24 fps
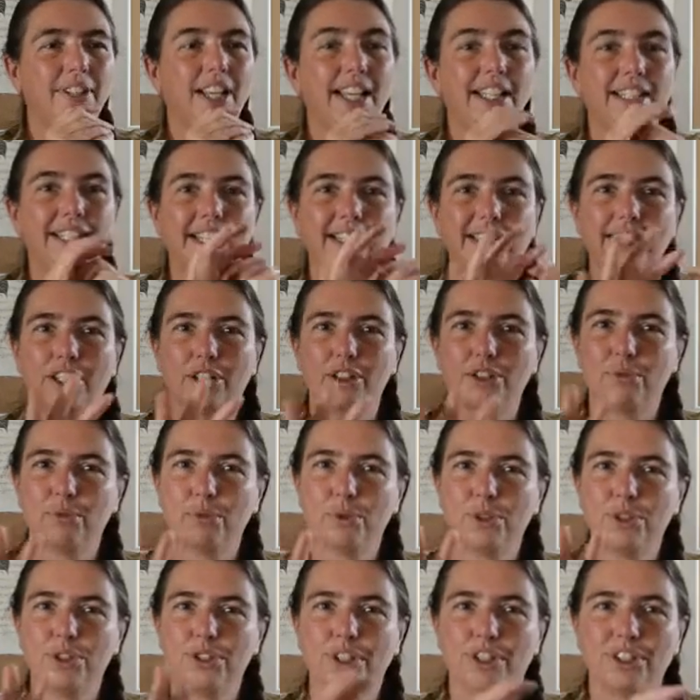then there's
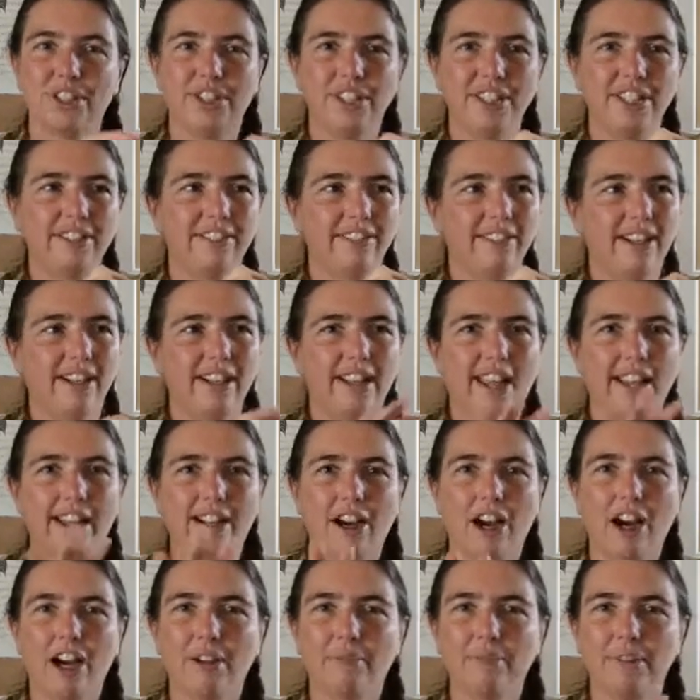words underneath there like
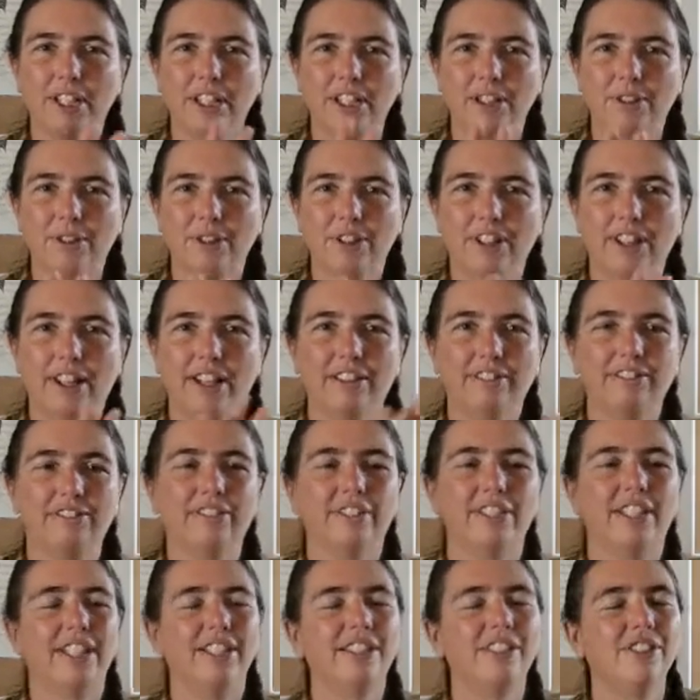harmony or love.
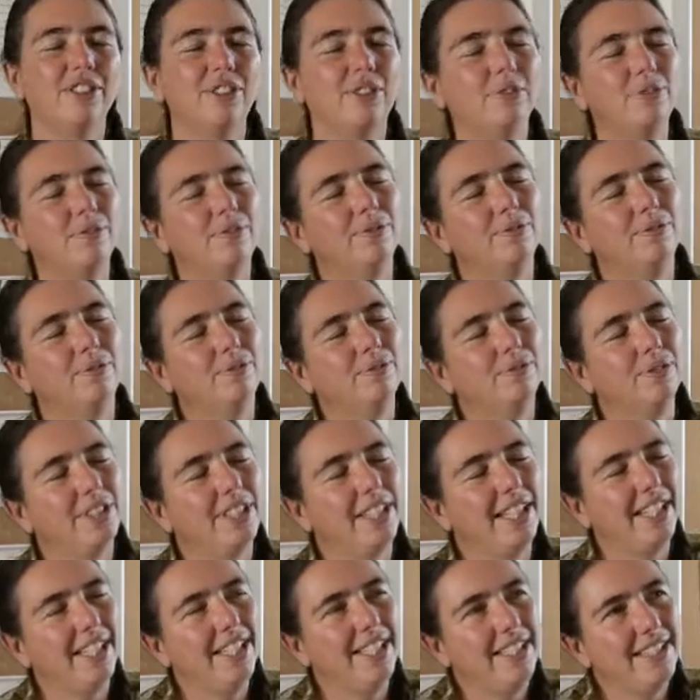And so what
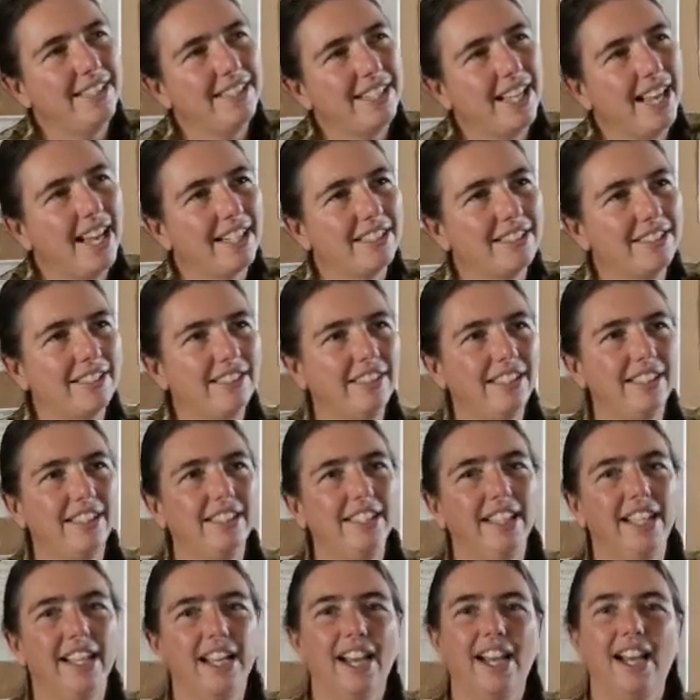he actually
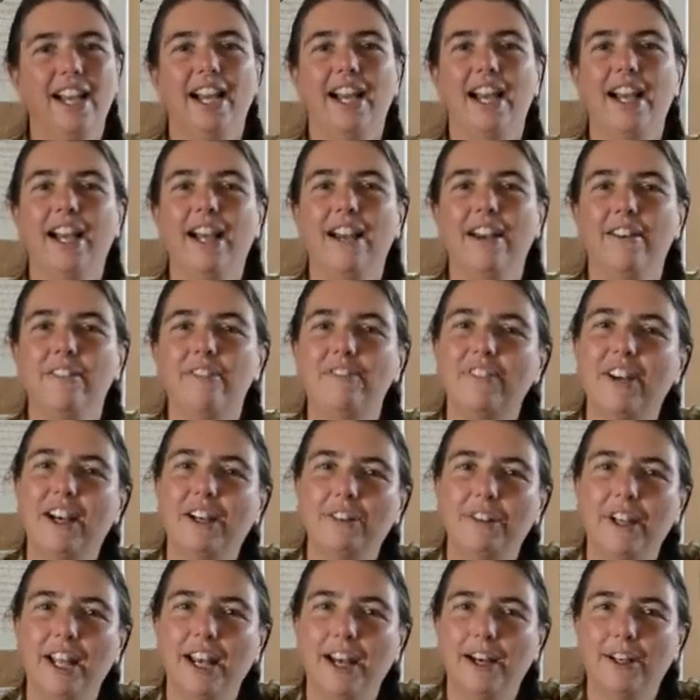
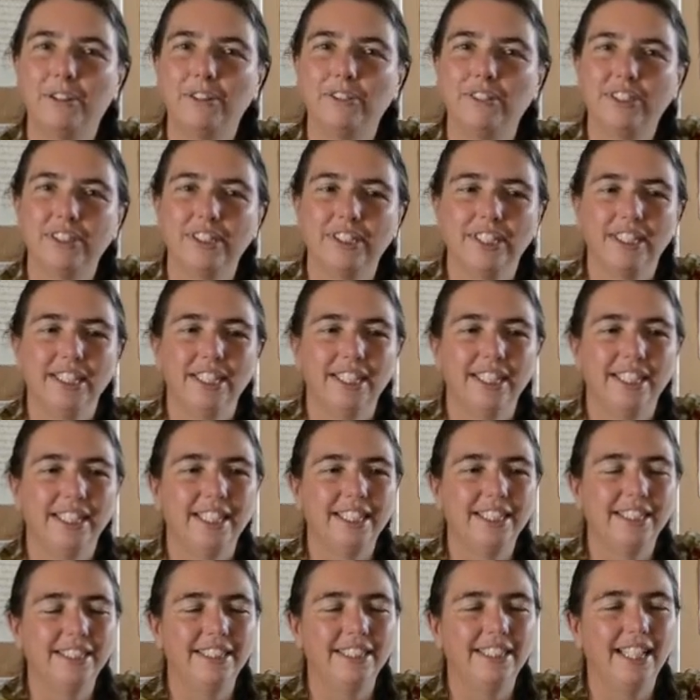found out
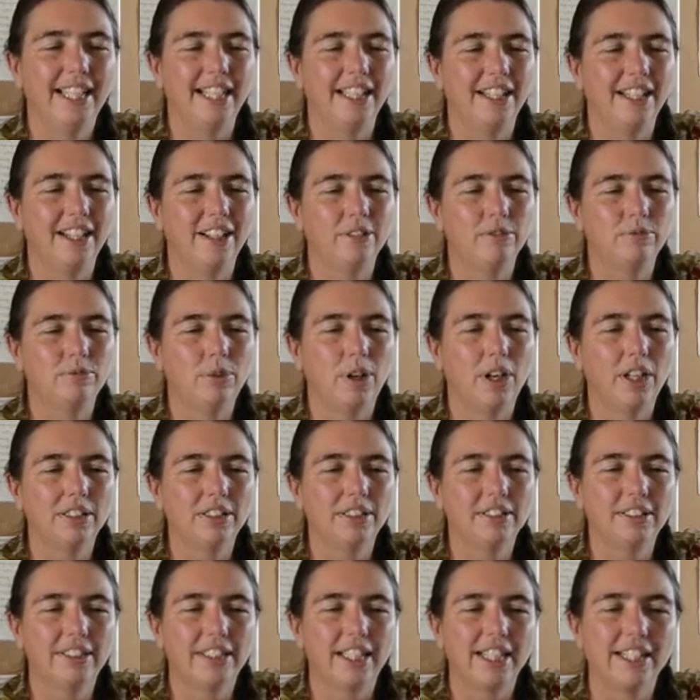is that
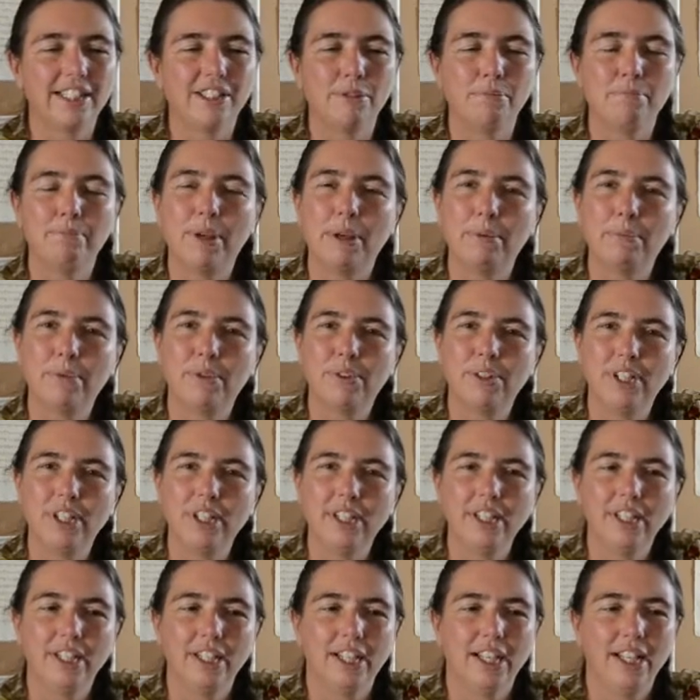water has a memory,
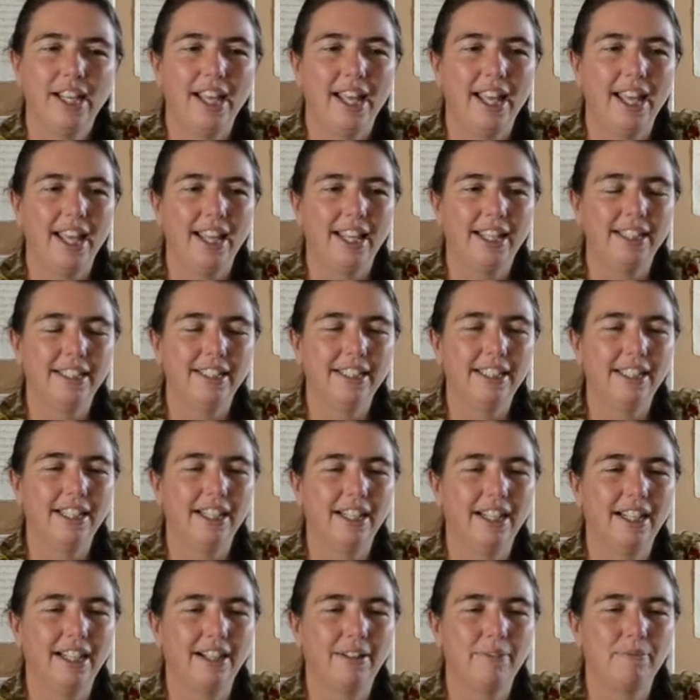and
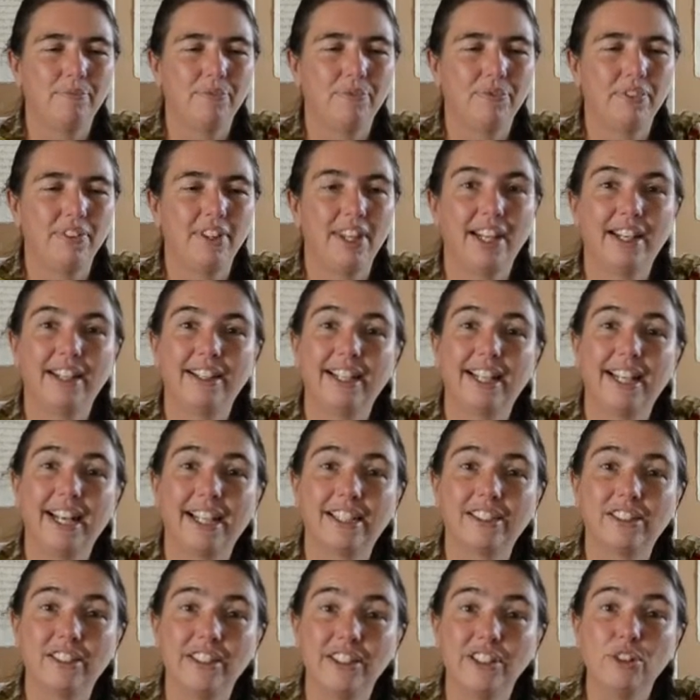that it can
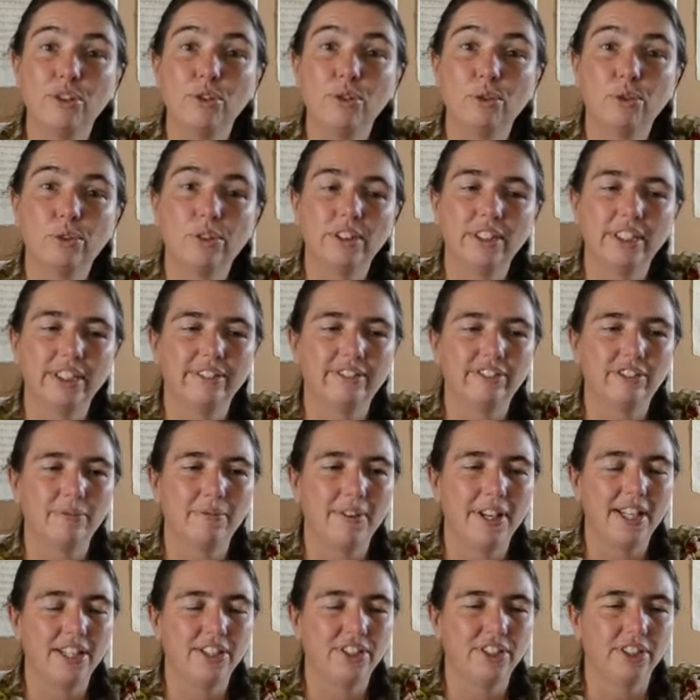actually store
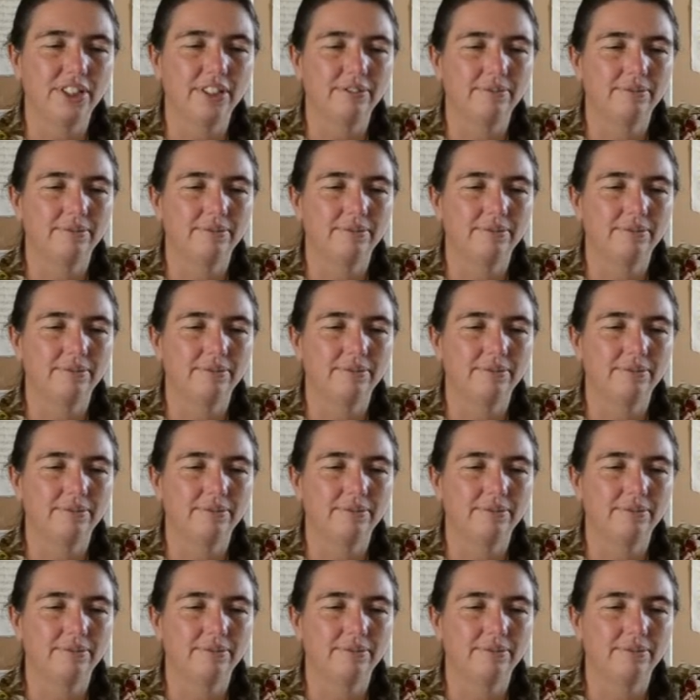information.